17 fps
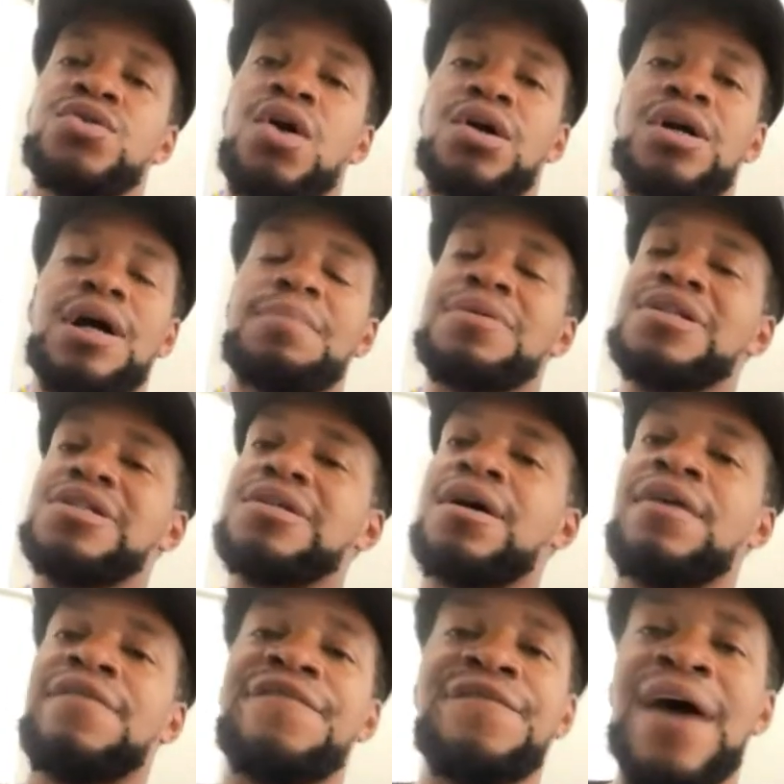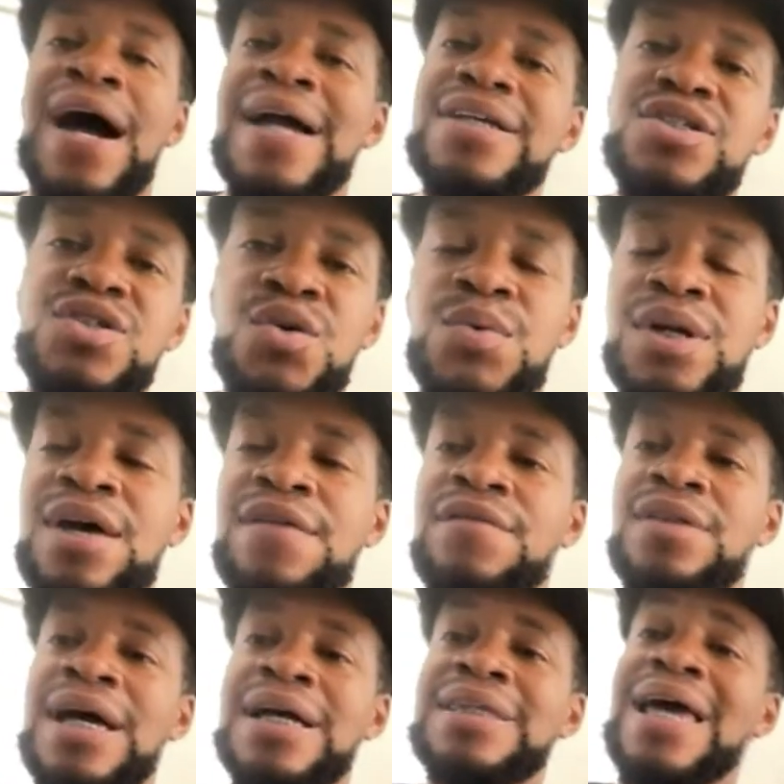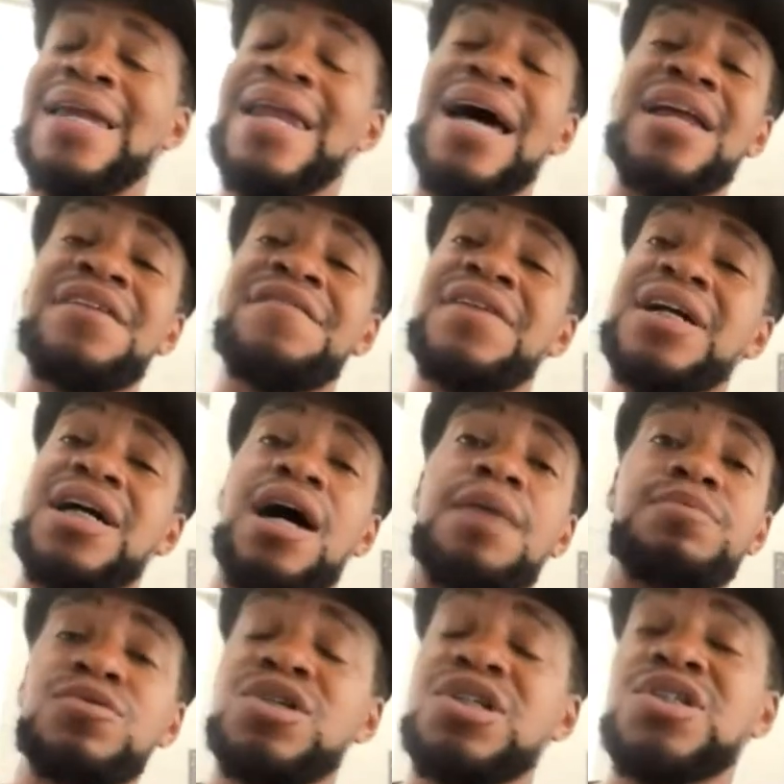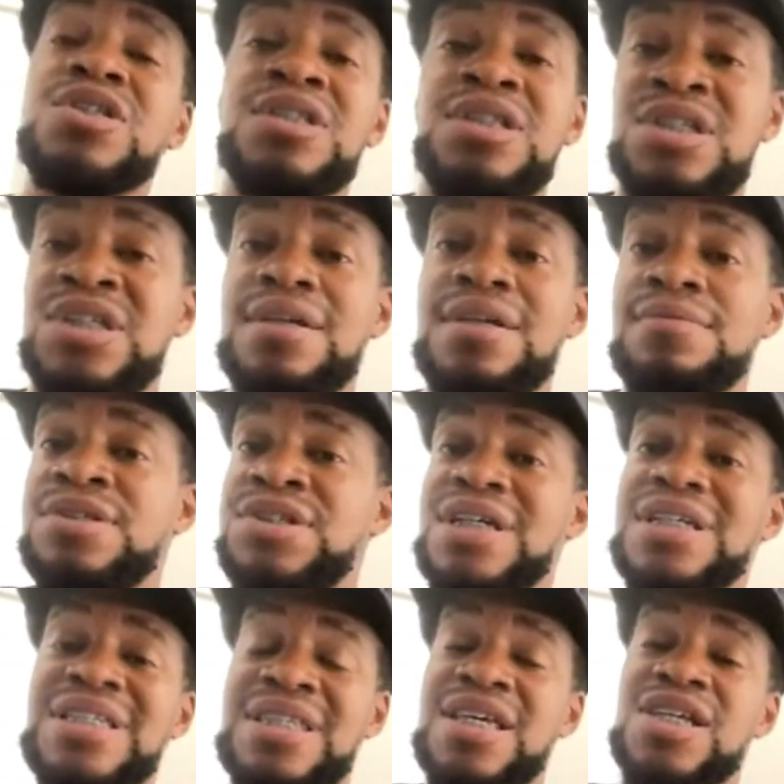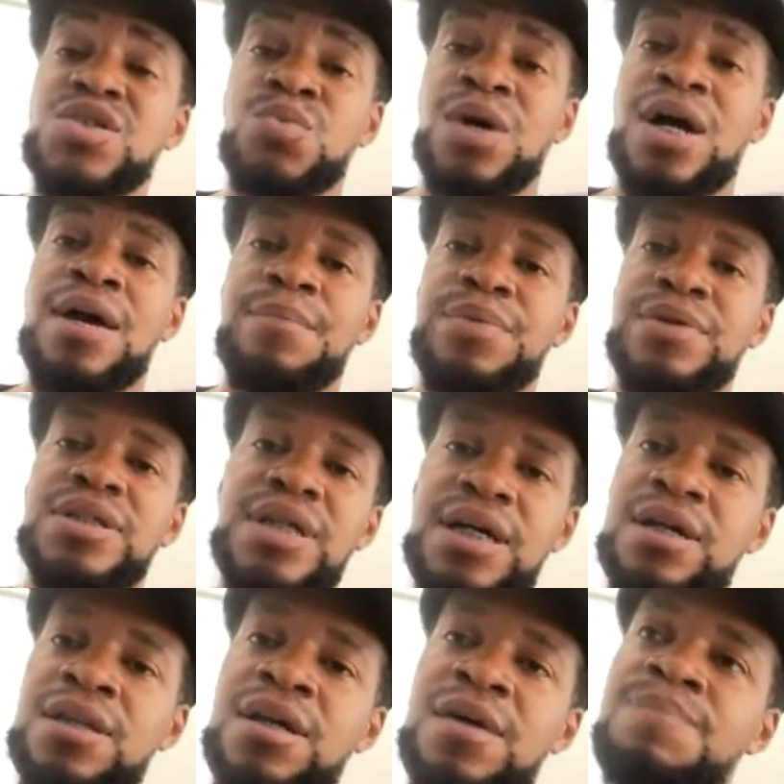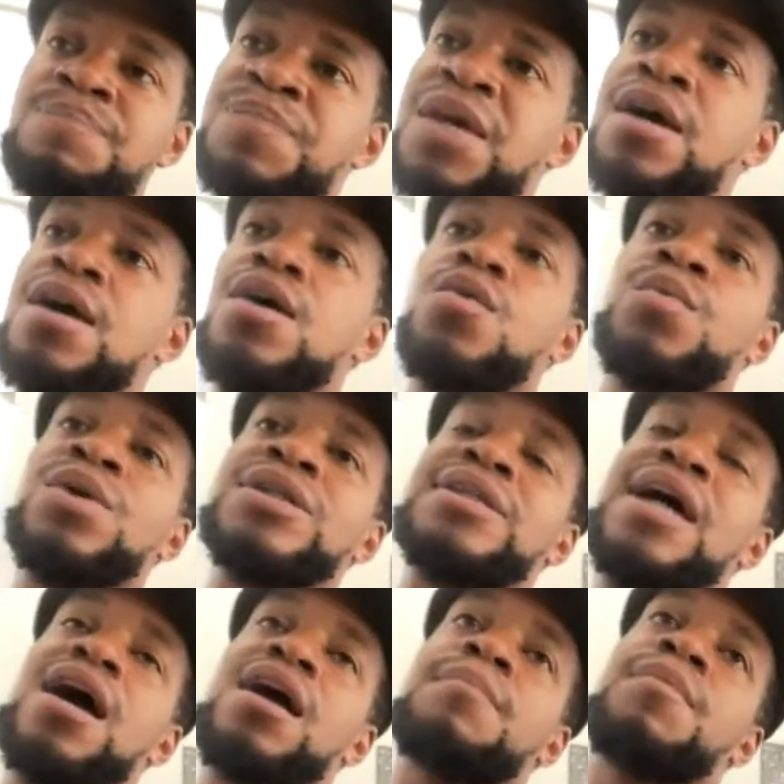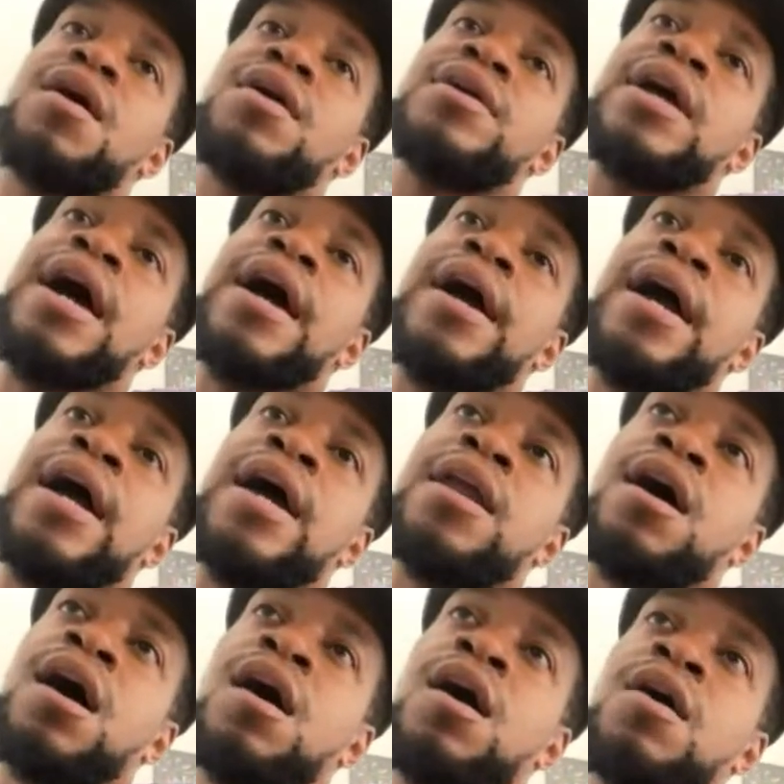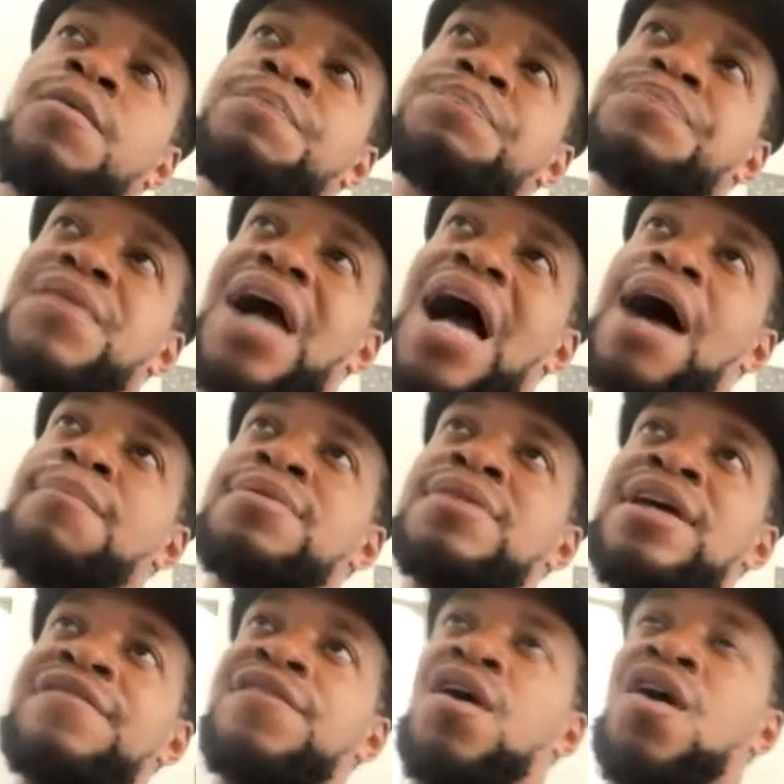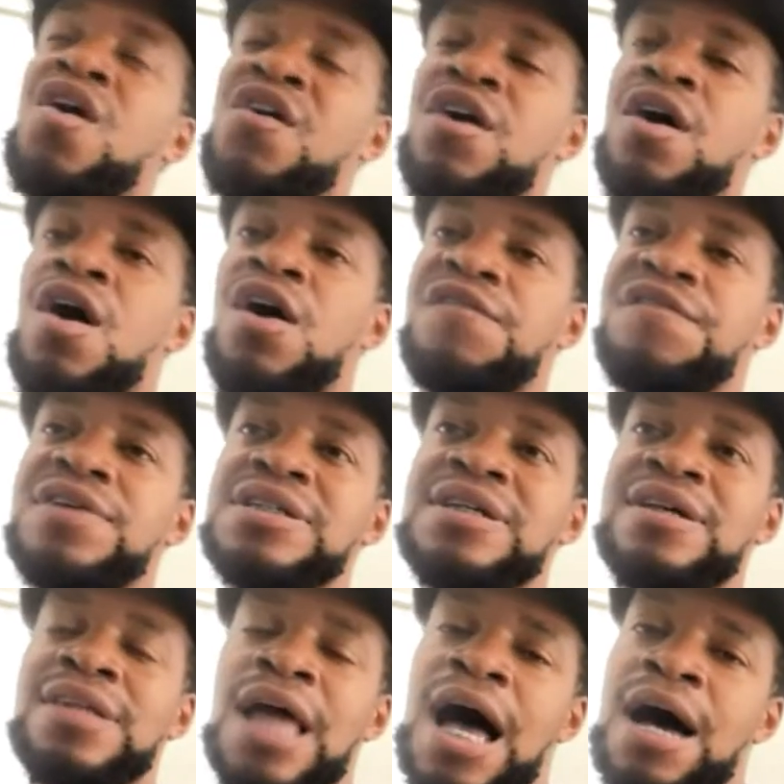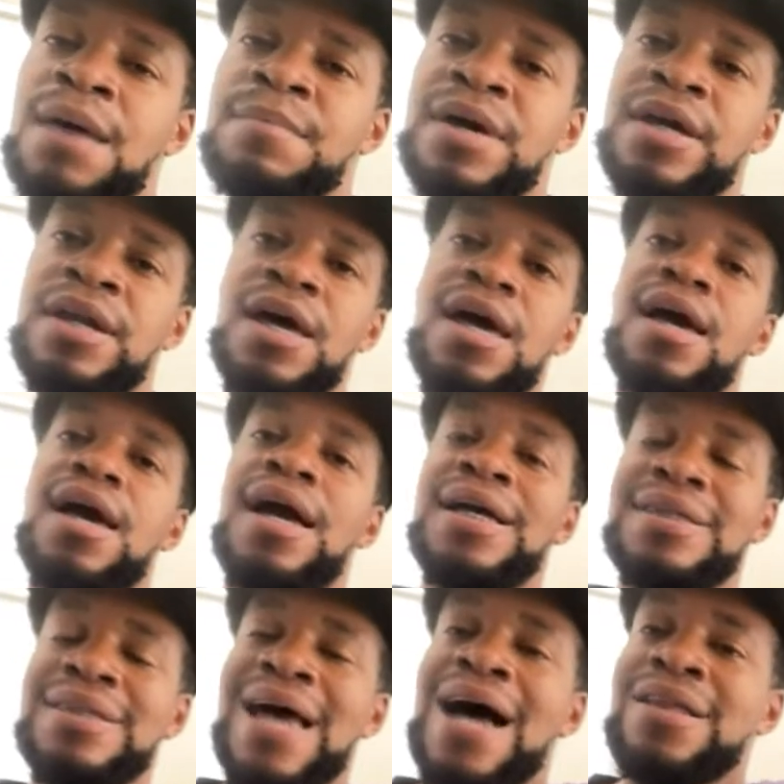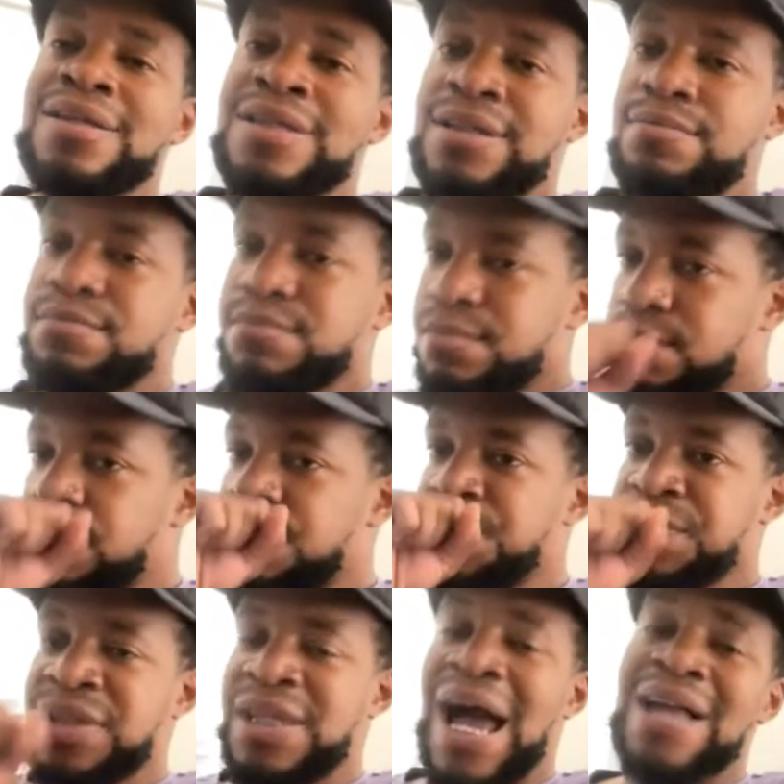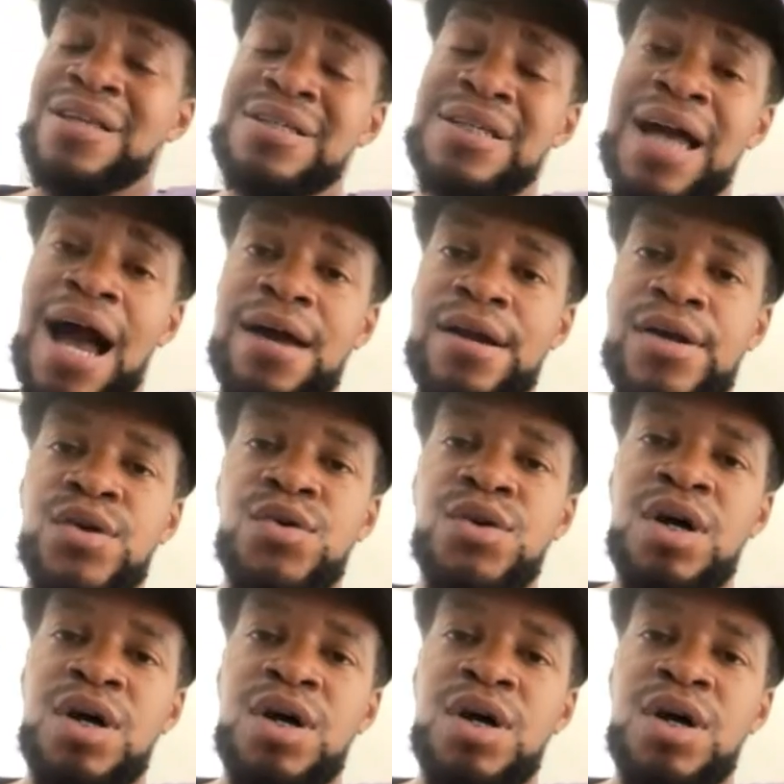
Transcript: A couple of fights or whatever like that. Not even a couple, just this one in particular with Derek Barnett and I believe an offensive lineman and Dallas Goddard.